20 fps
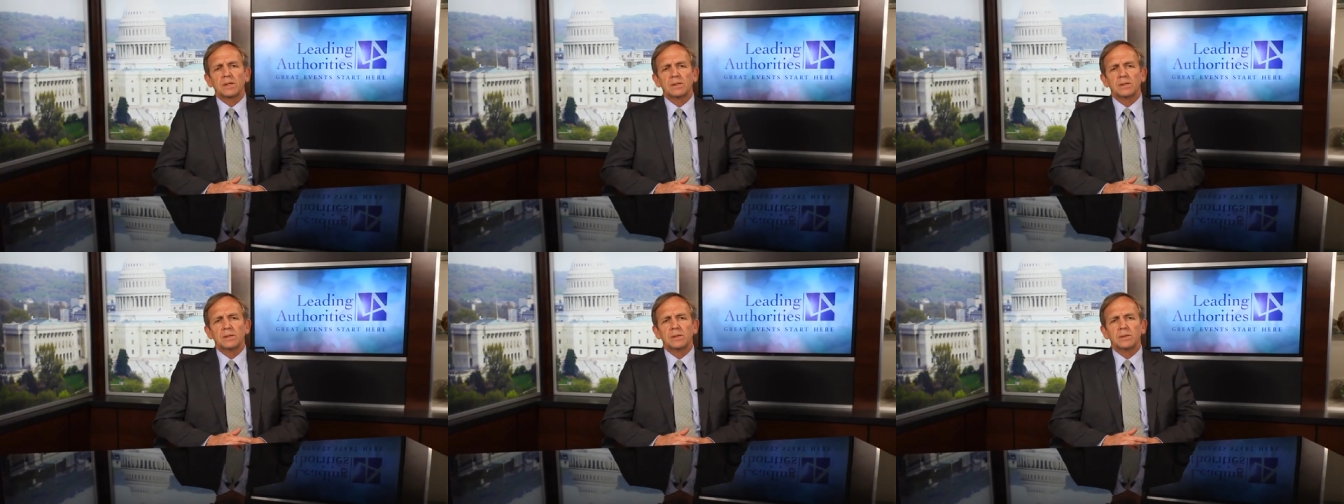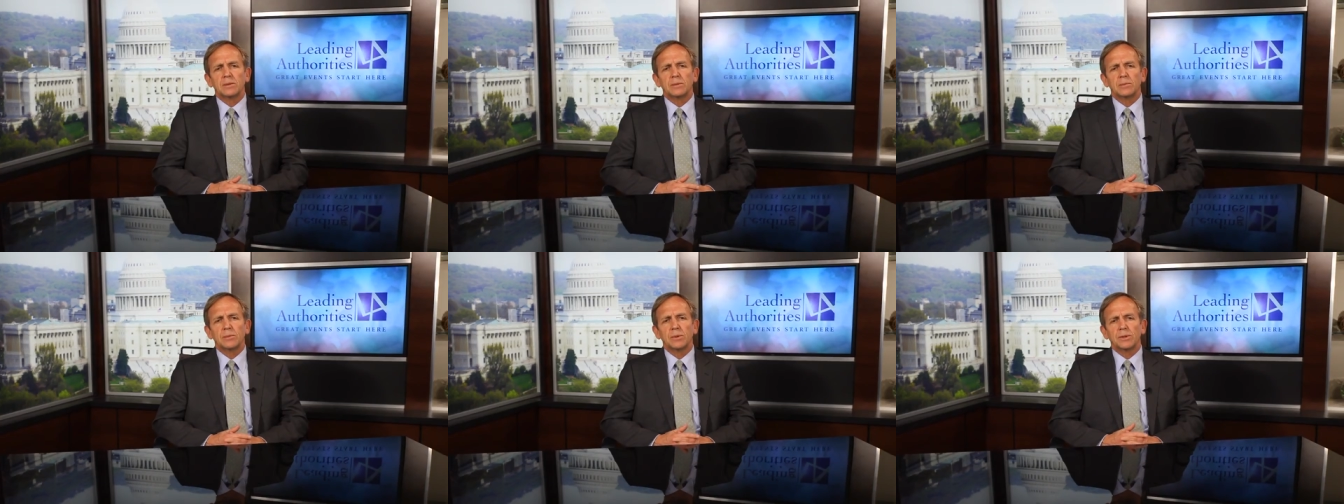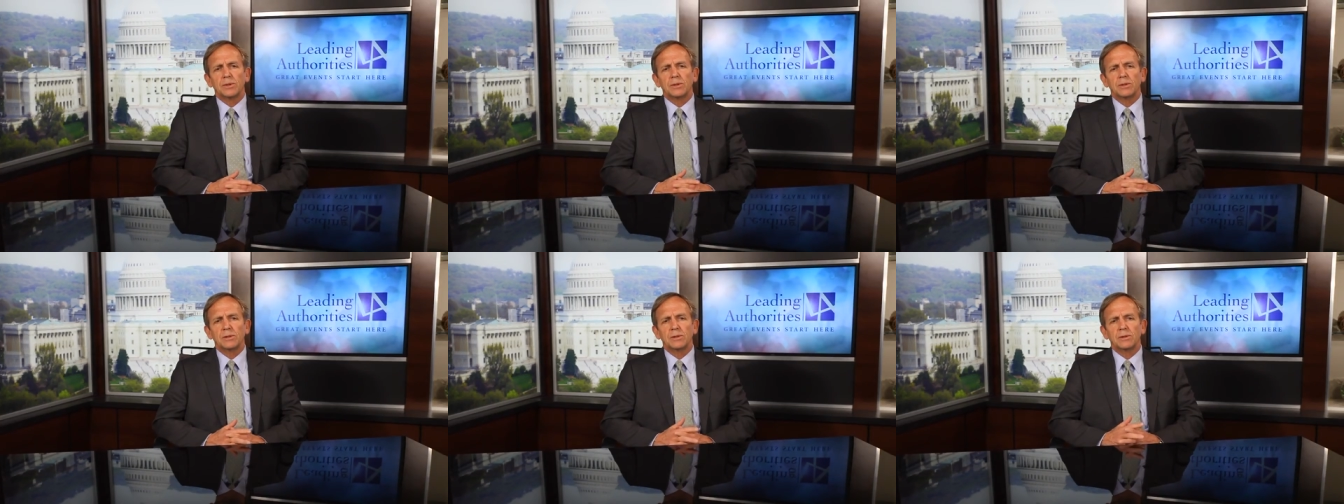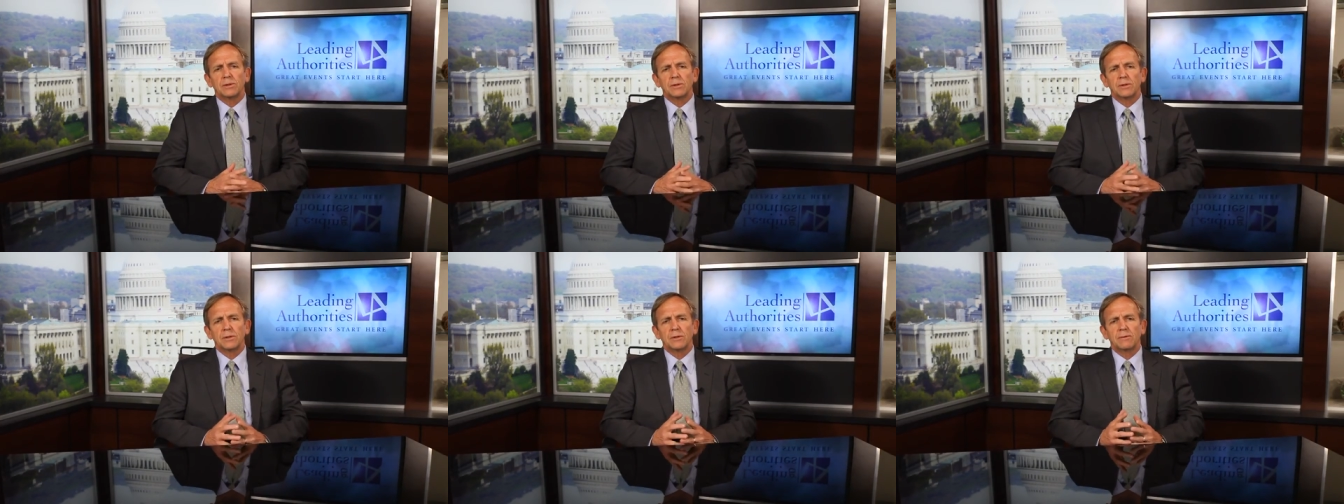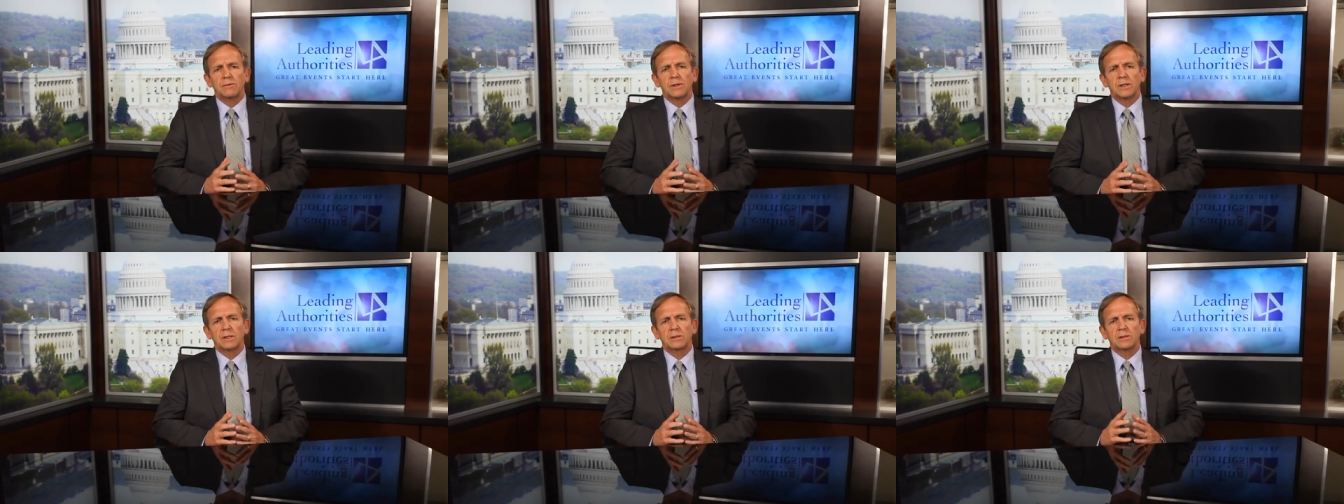Uh, but the, the
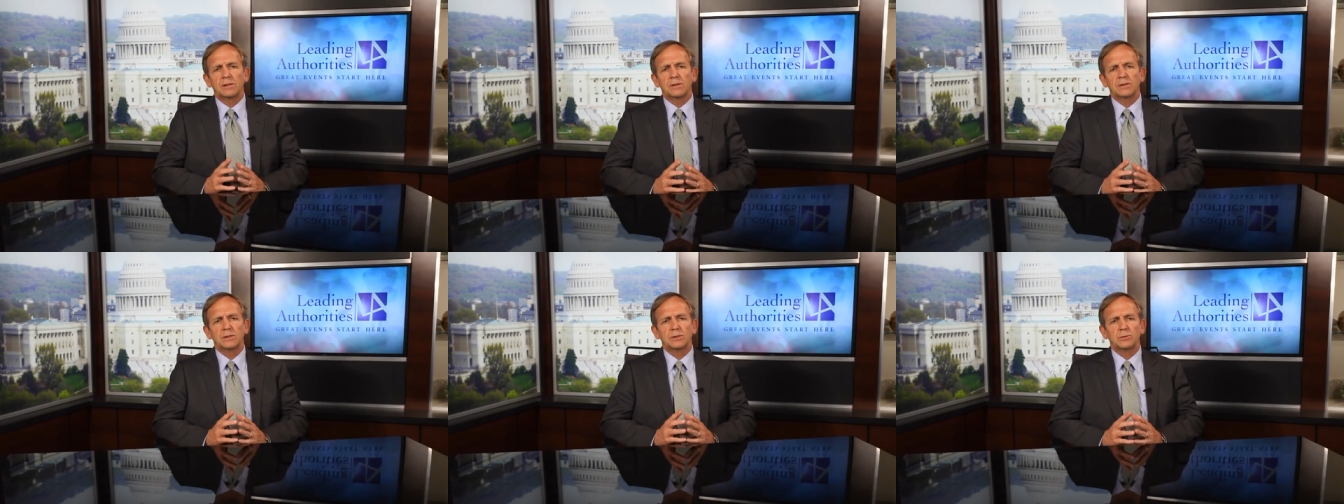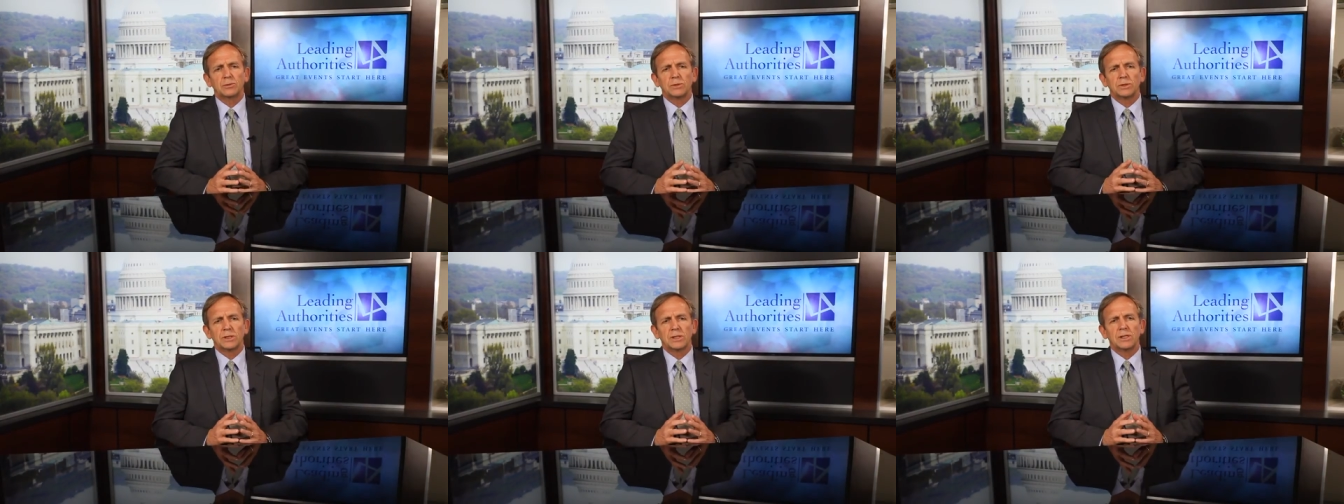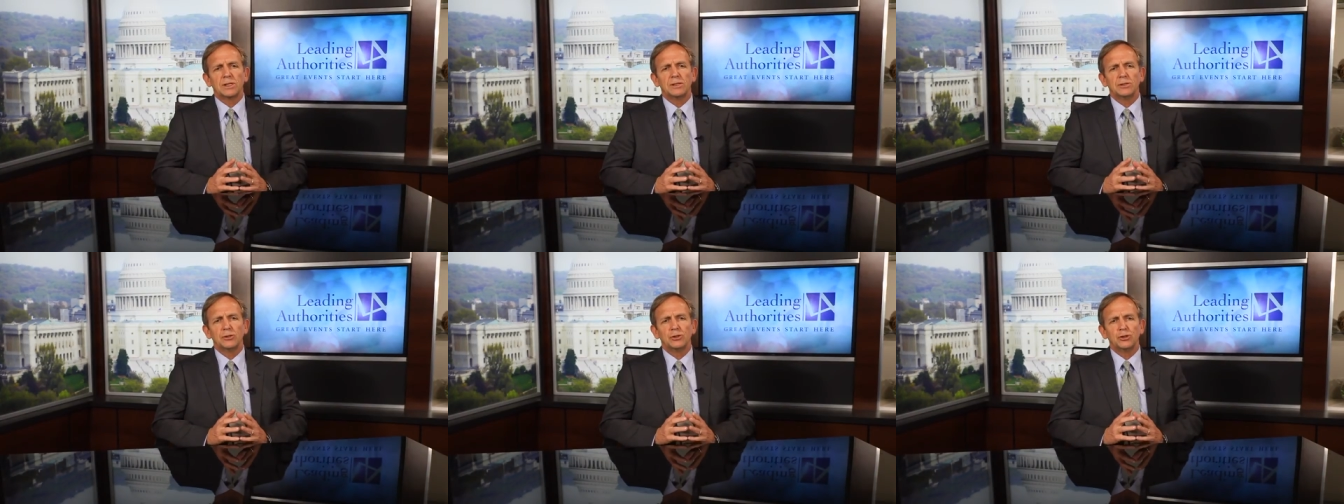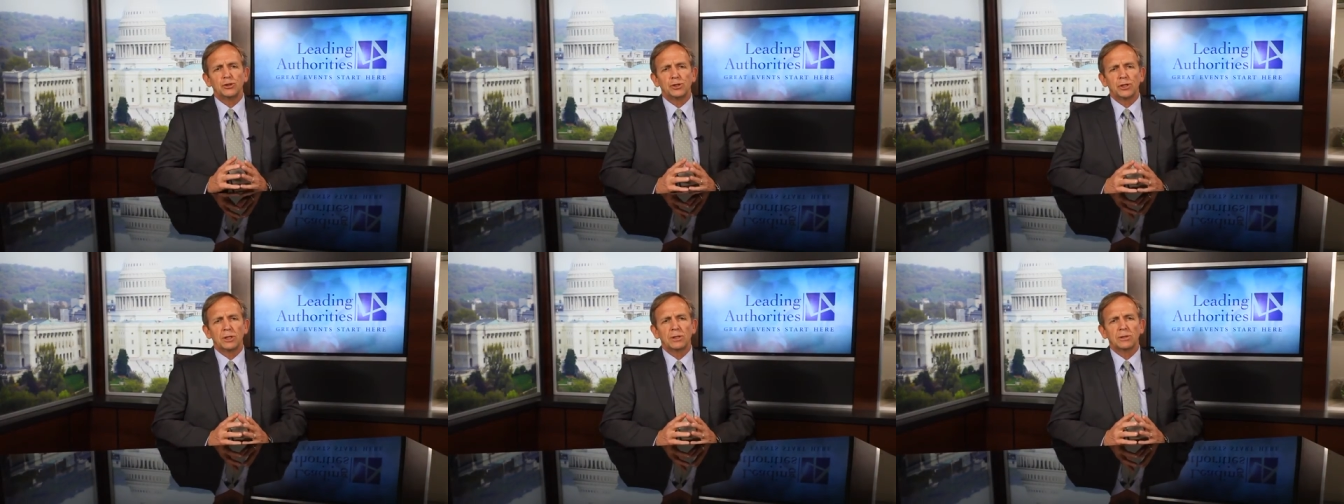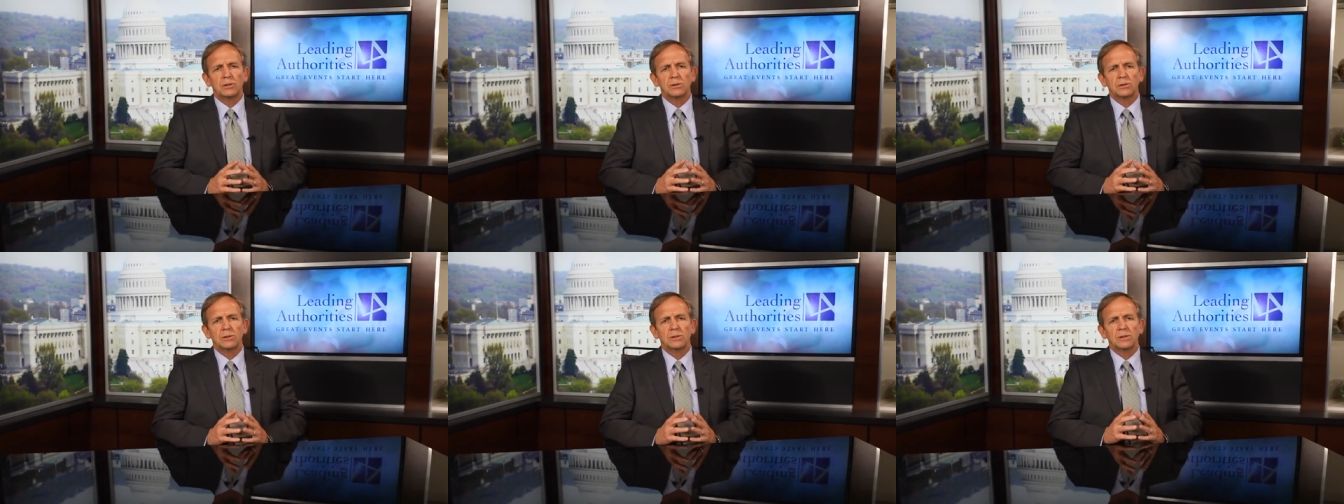fact that this was a
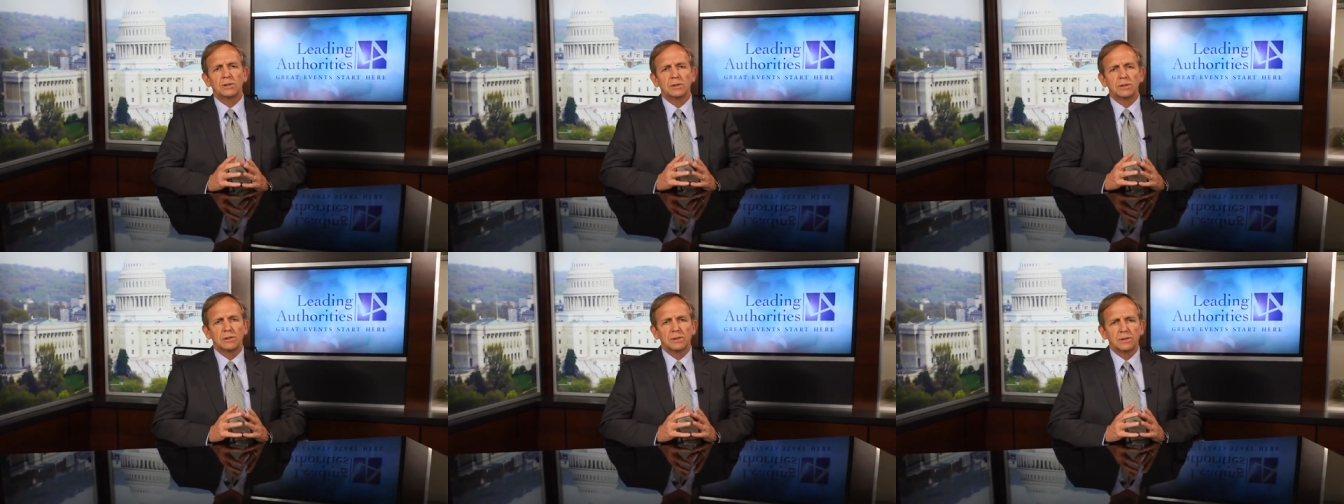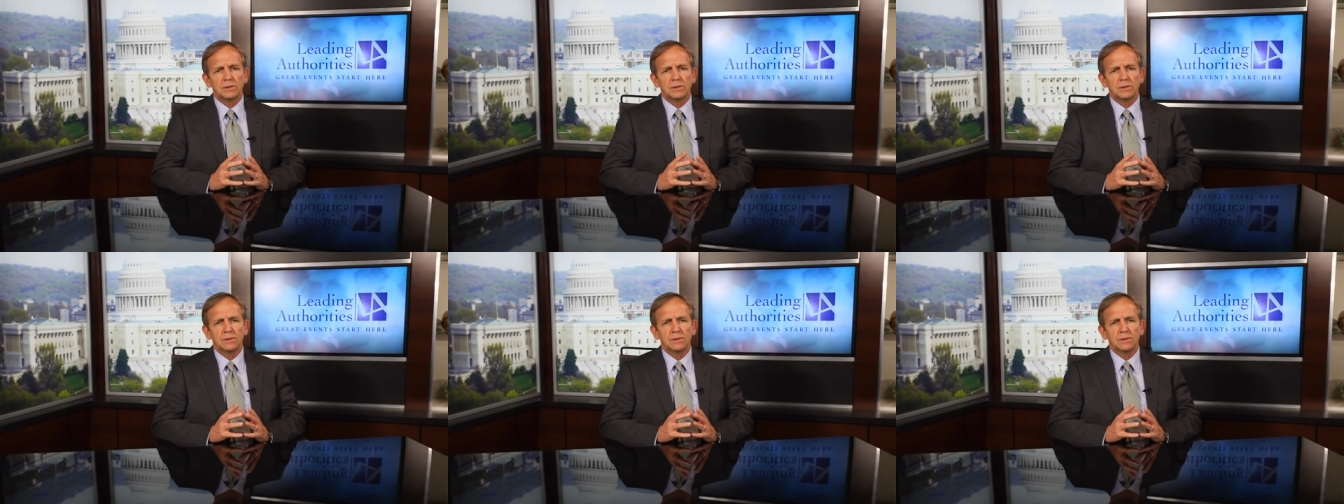gelled